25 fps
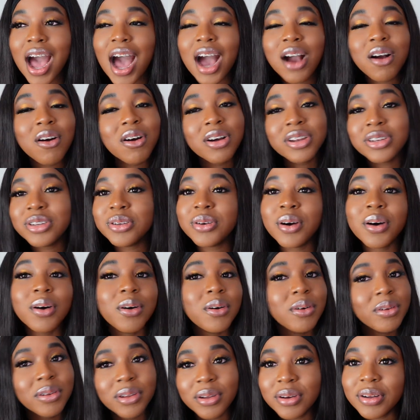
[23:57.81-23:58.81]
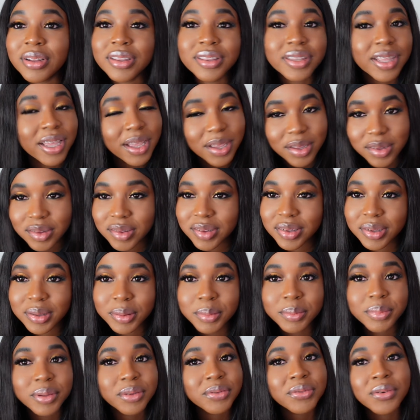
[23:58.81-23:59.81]
I gotta do a whole lot of things
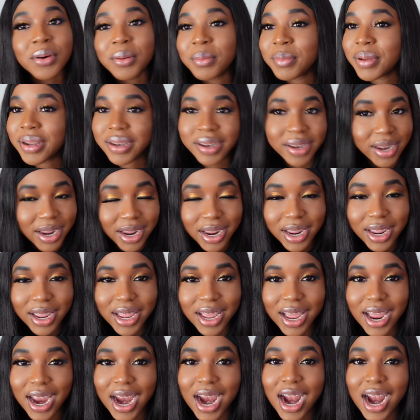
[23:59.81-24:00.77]
before Monday.